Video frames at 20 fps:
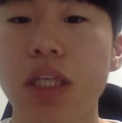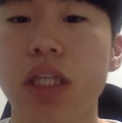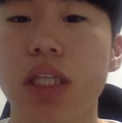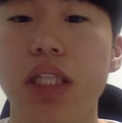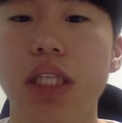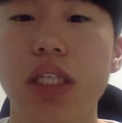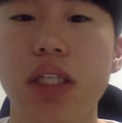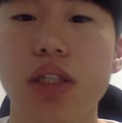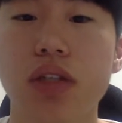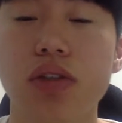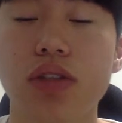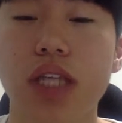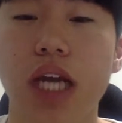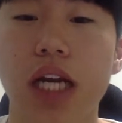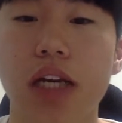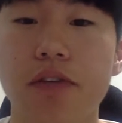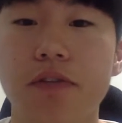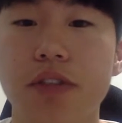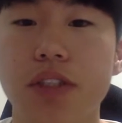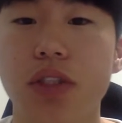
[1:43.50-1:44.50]
It includes
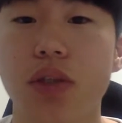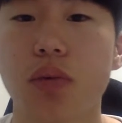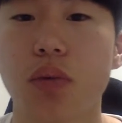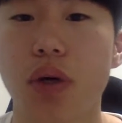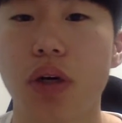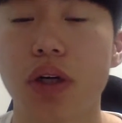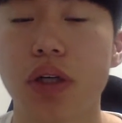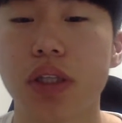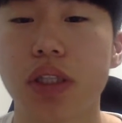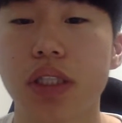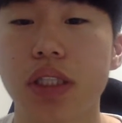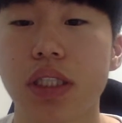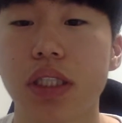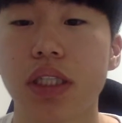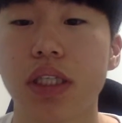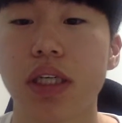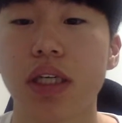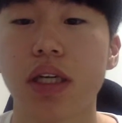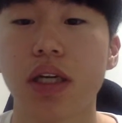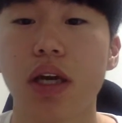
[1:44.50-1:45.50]
artificial work,
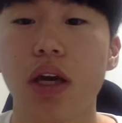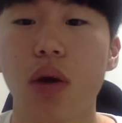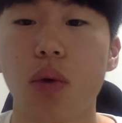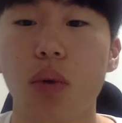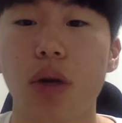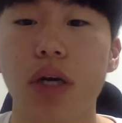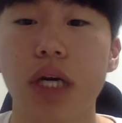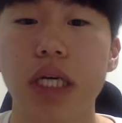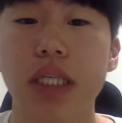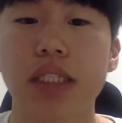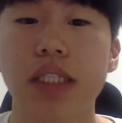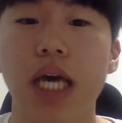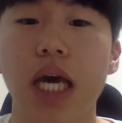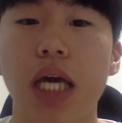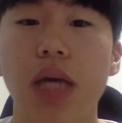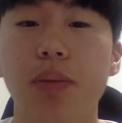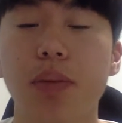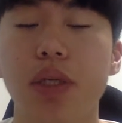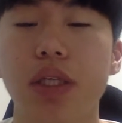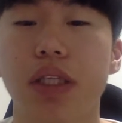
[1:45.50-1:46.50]
whereas
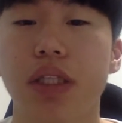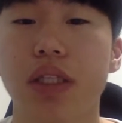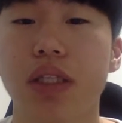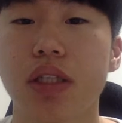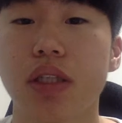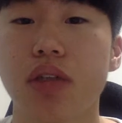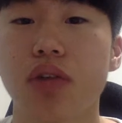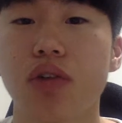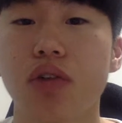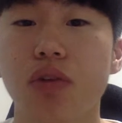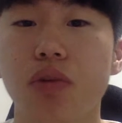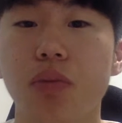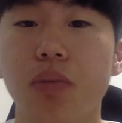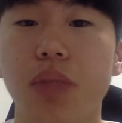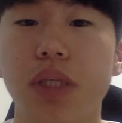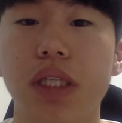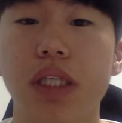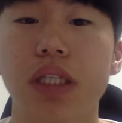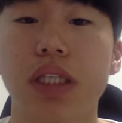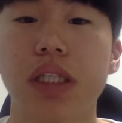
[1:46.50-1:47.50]
hybrid could
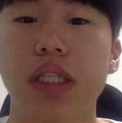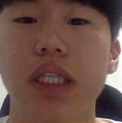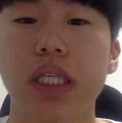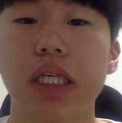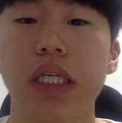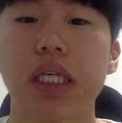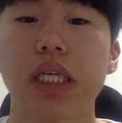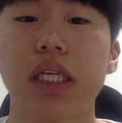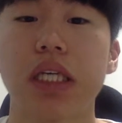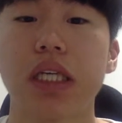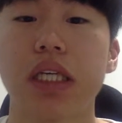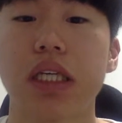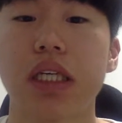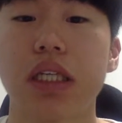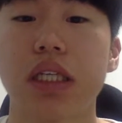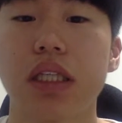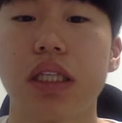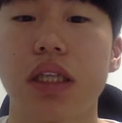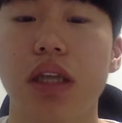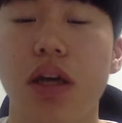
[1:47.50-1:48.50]
be
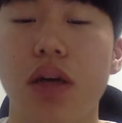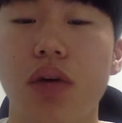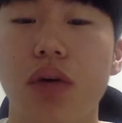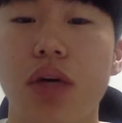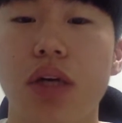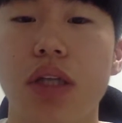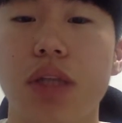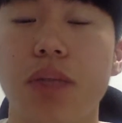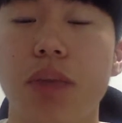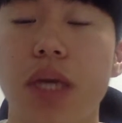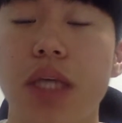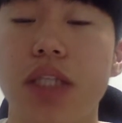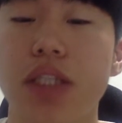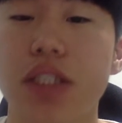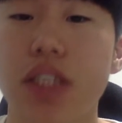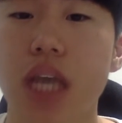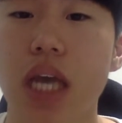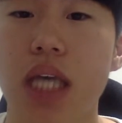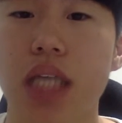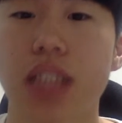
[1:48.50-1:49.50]
acquired by
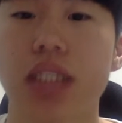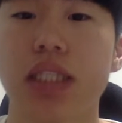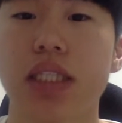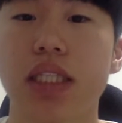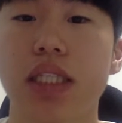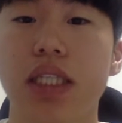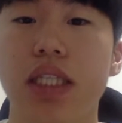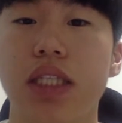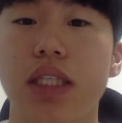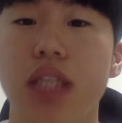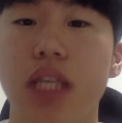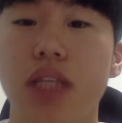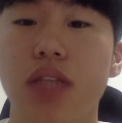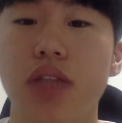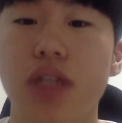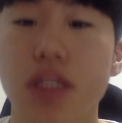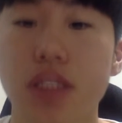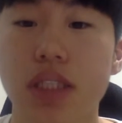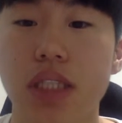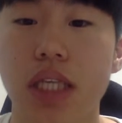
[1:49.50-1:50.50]
chance in
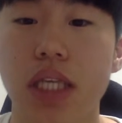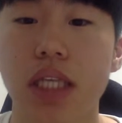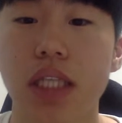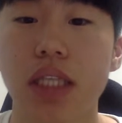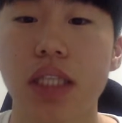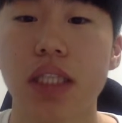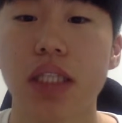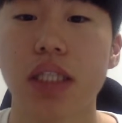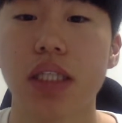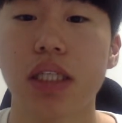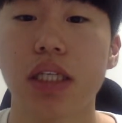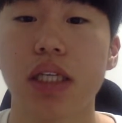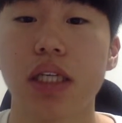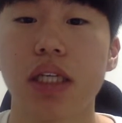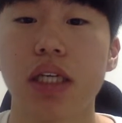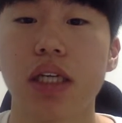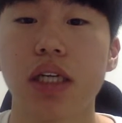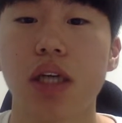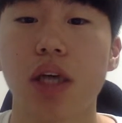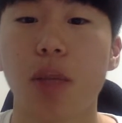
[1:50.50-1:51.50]
natural state,
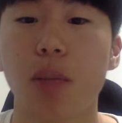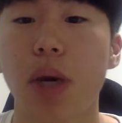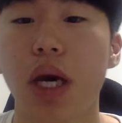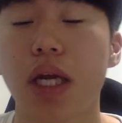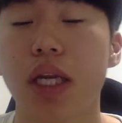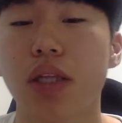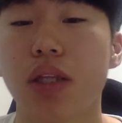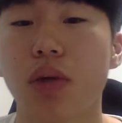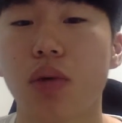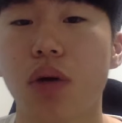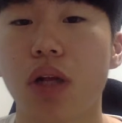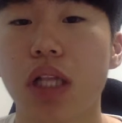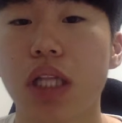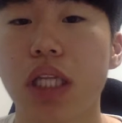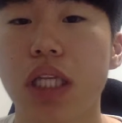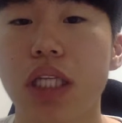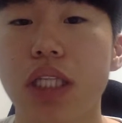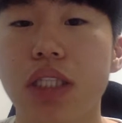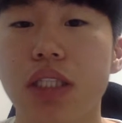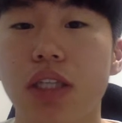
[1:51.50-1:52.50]
combining the
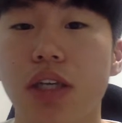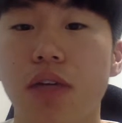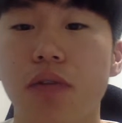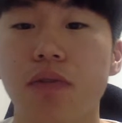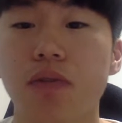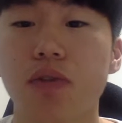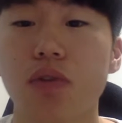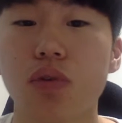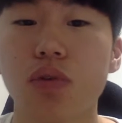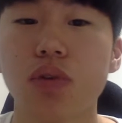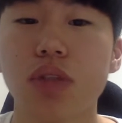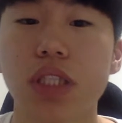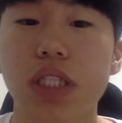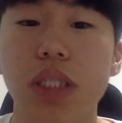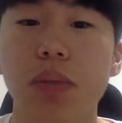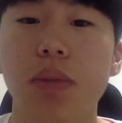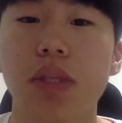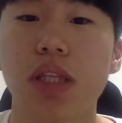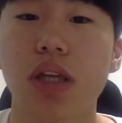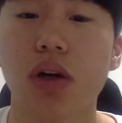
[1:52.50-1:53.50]
qualities of two
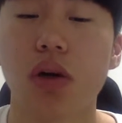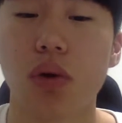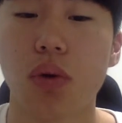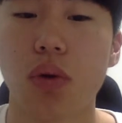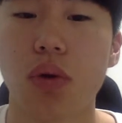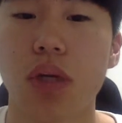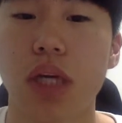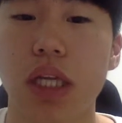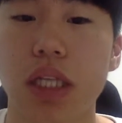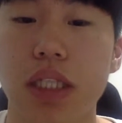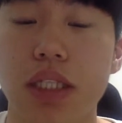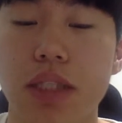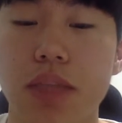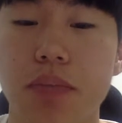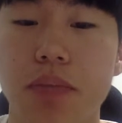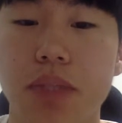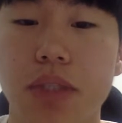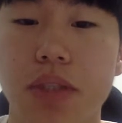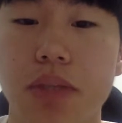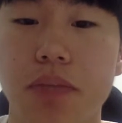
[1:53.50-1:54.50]
similar
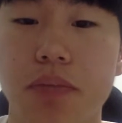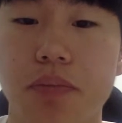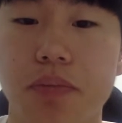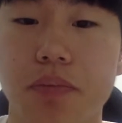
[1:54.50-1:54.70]
organisms.